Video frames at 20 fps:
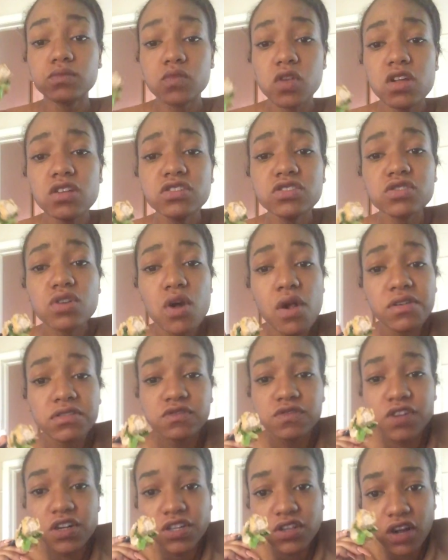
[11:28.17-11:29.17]
This is good as
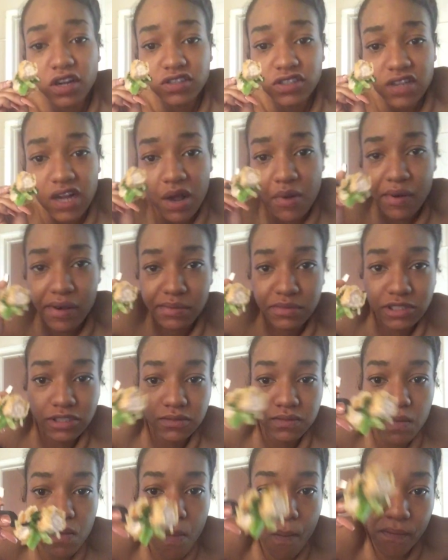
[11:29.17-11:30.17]
fuck. Y'all see that white meat?